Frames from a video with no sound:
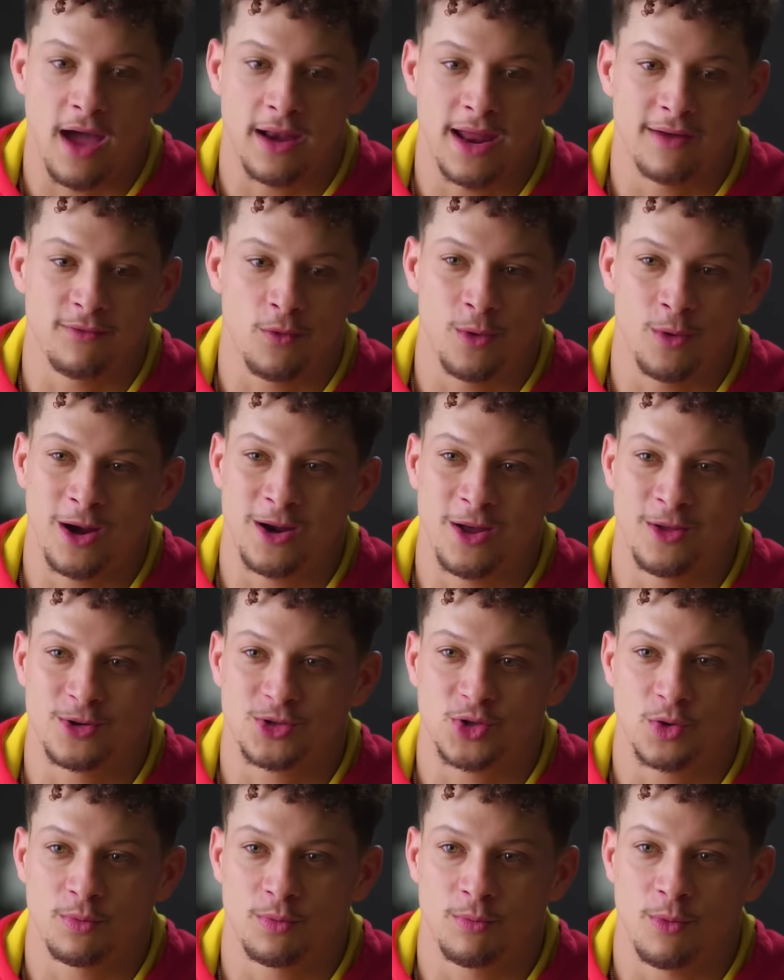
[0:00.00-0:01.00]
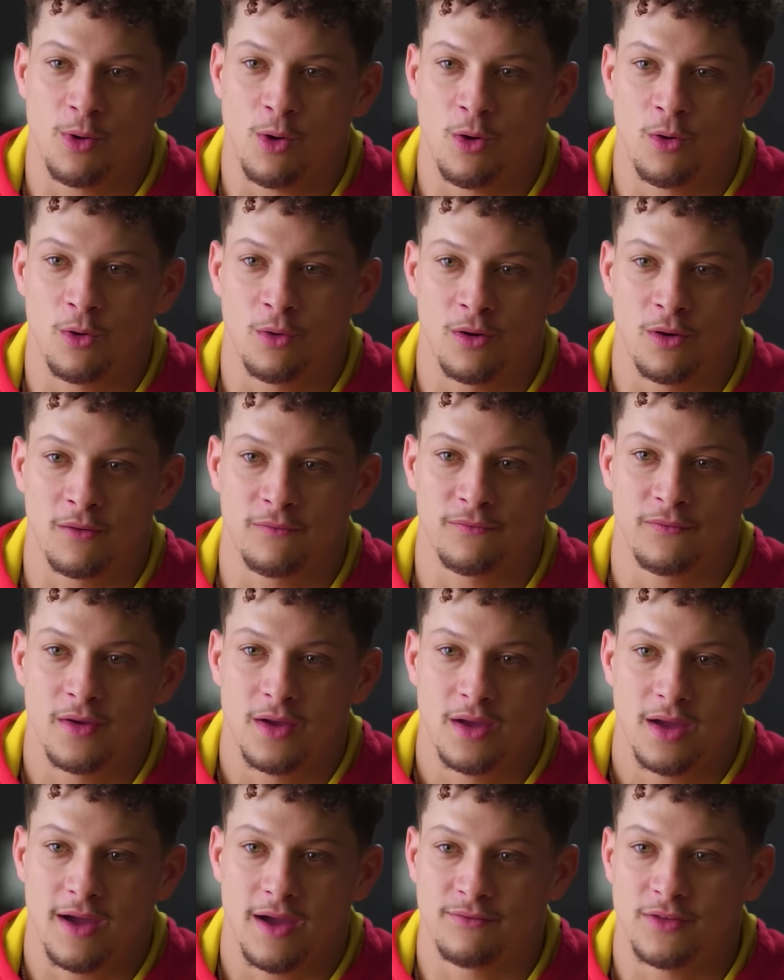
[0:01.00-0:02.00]
never win another Super Bowl, or
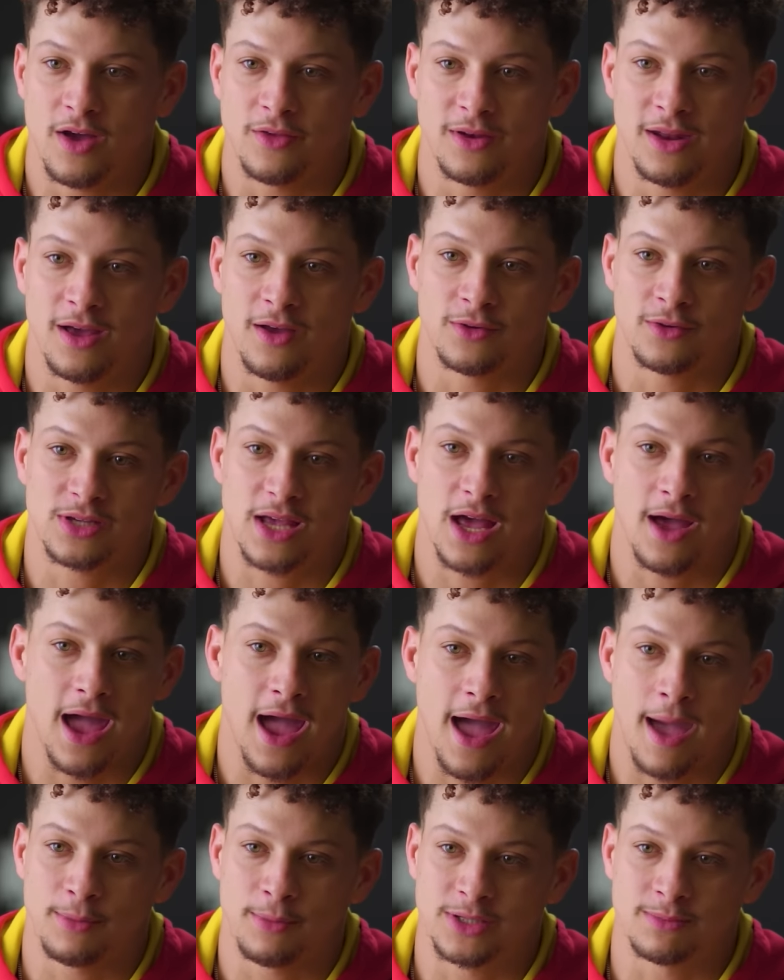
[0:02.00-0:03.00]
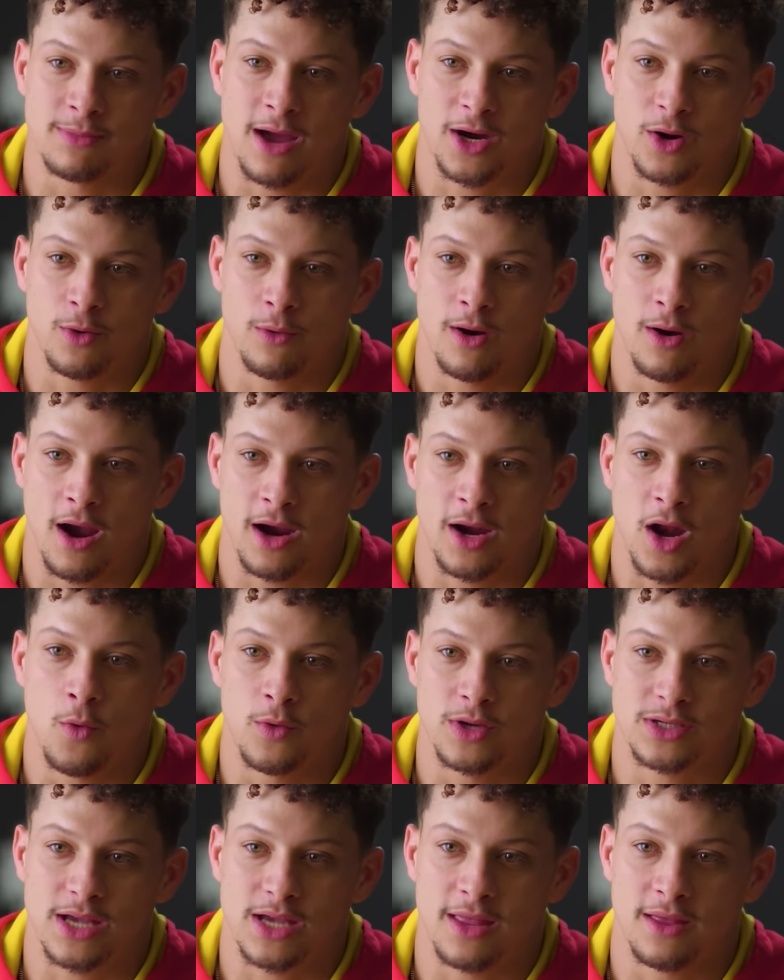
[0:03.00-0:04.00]
if nothing else happens in my career, I can
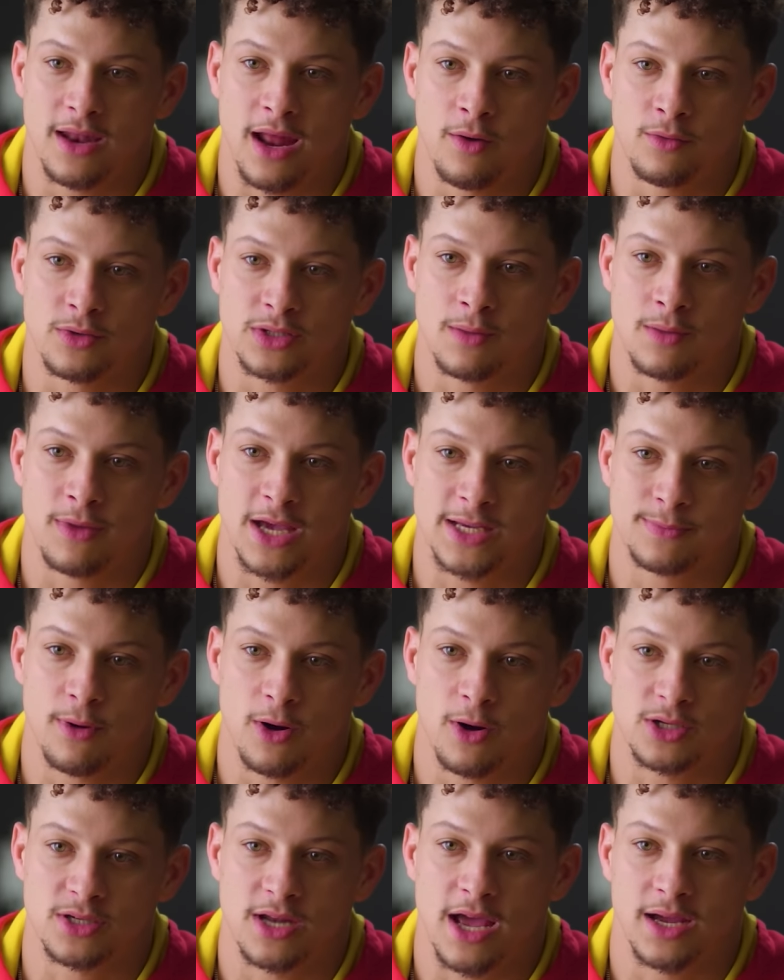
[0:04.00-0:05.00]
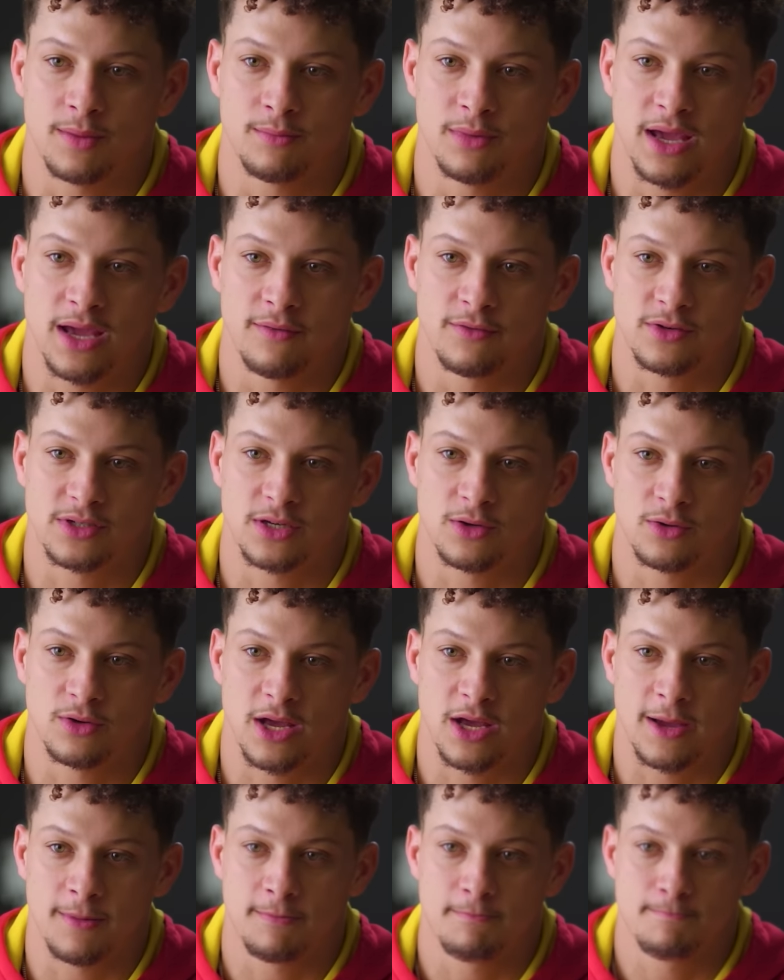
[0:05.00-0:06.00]
always say that I was the best person I could be every single day.